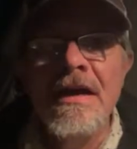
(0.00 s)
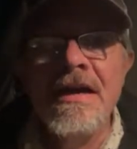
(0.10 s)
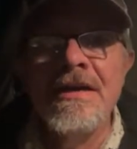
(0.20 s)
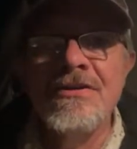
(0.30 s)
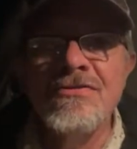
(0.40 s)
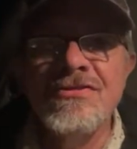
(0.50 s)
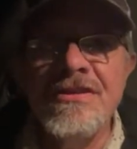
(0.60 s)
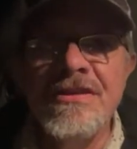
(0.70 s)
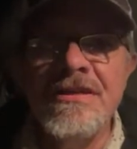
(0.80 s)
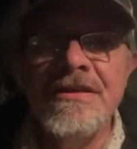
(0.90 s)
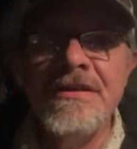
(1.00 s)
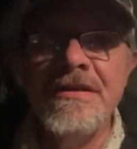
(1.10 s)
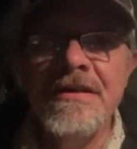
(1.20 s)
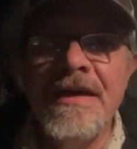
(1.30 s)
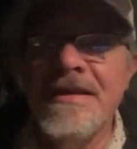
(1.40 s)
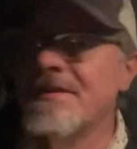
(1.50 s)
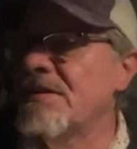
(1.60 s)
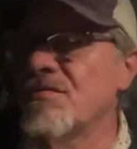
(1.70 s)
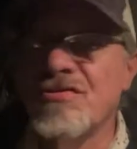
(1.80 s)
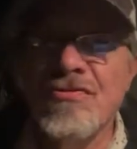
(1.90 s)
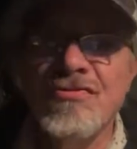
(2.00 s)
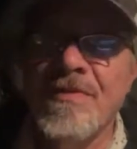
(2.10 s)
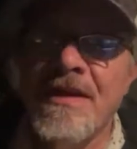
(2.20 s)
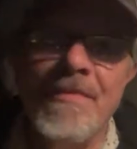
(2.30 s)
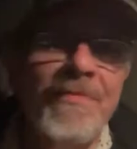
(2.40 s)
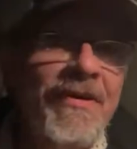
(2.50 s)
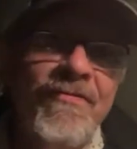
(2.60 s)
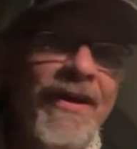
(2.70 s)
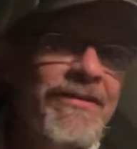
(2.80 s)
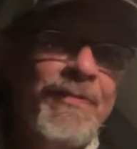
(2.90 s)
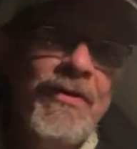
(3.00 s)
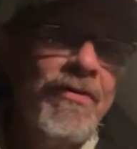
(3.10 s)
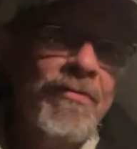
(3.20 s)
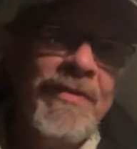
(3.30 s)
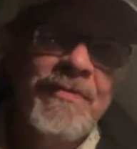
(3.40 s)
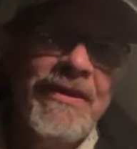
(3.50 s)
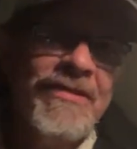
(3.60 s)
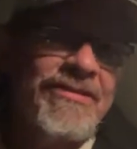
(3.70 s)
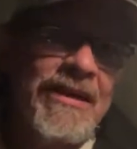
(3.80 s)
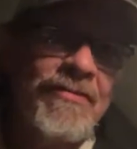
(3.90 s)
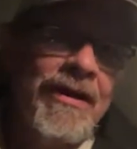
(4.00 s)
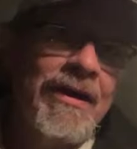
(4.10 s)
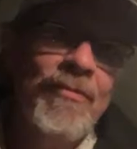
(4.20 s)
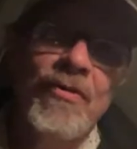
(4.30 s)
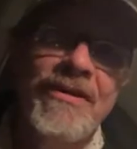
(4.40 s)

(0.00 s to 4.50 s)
and you see anything on social media, maybe Facebook or maybe Instagram